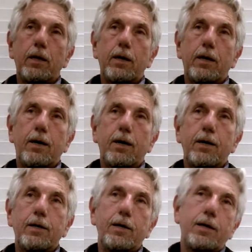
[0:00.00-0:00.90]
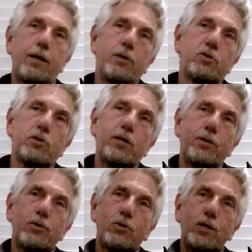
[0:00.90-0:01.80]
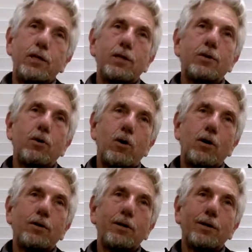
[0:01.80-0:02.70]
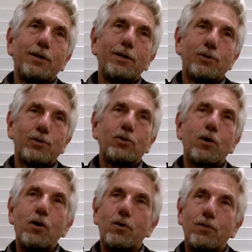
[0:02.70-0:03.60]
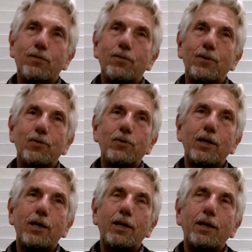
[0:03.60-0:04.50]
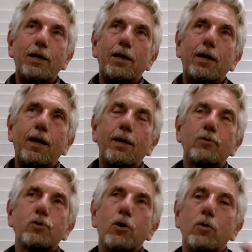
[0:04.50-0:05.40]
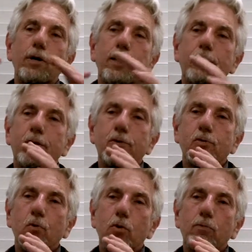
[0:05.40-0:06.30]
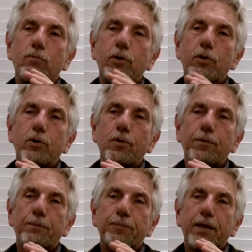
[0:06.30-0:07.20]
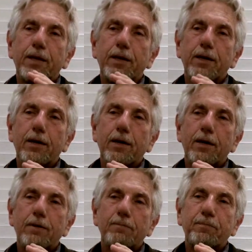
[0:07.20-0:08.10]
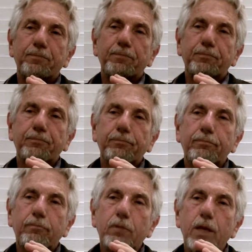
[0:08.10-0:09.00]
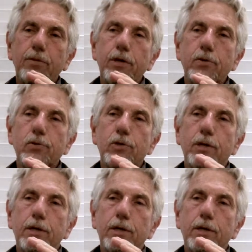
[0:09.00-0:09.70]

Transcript: uh, is is seated on his throne. You see, and so in this worldview, um, this